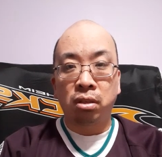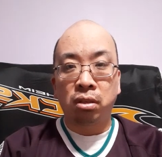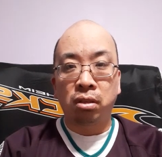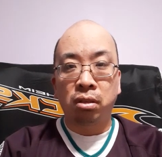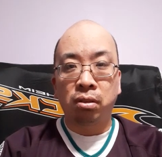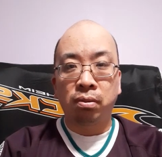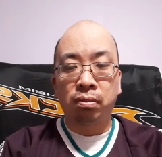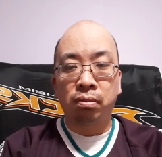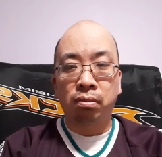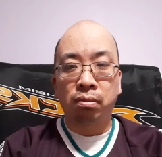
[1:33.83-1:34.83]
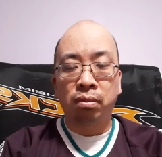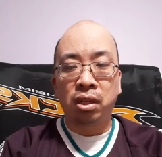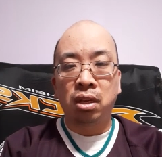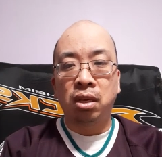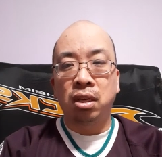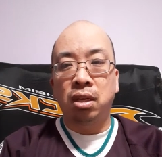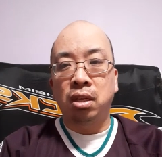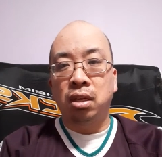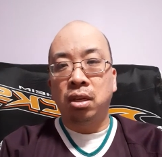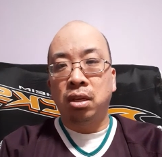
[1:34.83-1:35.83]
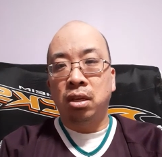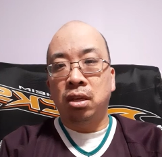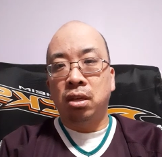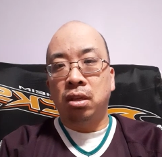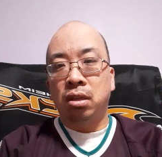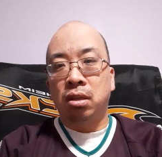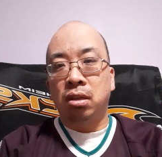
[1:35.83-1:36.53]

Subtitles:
Nothing is said.